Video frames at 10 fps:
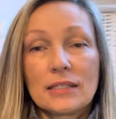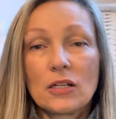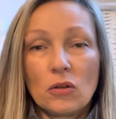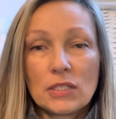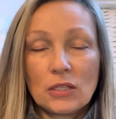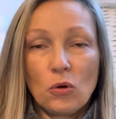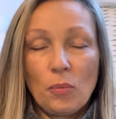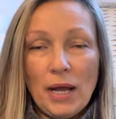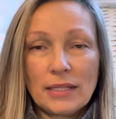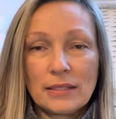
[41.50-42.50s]
Closet Core
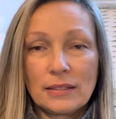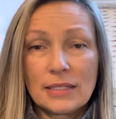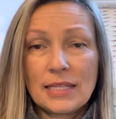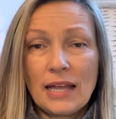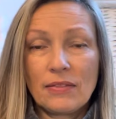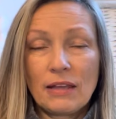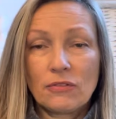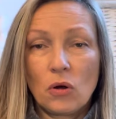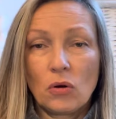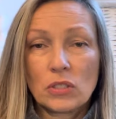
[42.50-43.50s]
Patterns, and
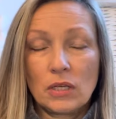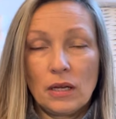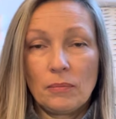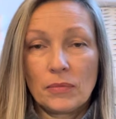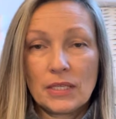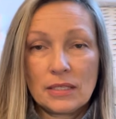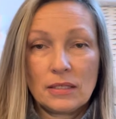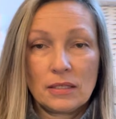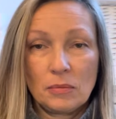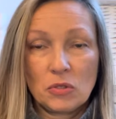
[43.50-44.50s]
they've got this
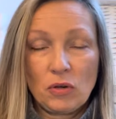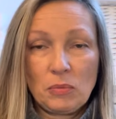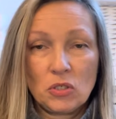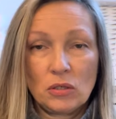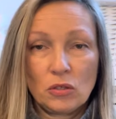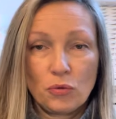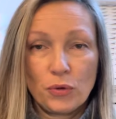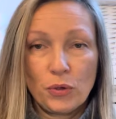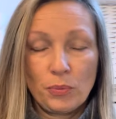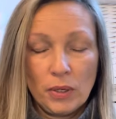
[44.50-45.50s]
subscription
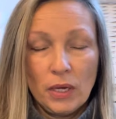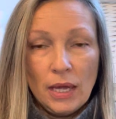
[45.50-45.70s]
group,